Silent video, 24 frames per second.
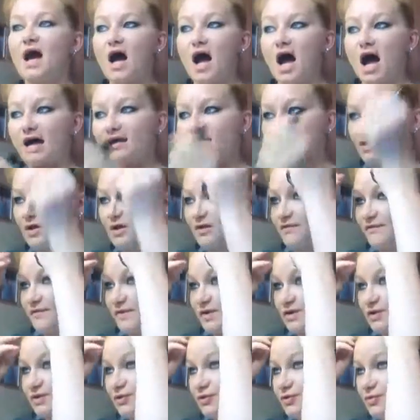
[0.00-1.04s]
I love
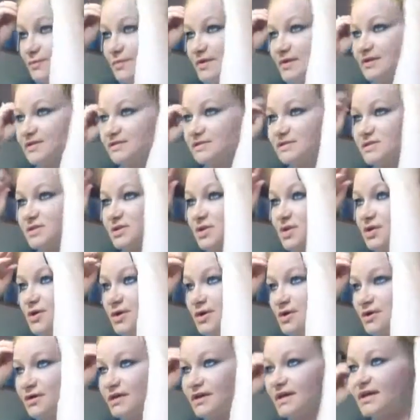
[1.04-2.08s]
a luminous
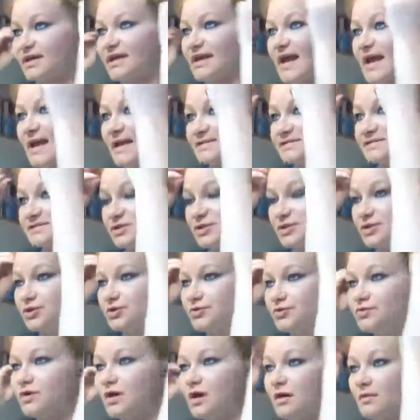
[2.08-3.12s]
look. It has
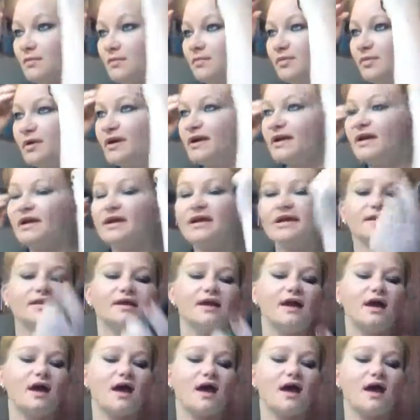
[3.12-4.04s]
cucumber in it.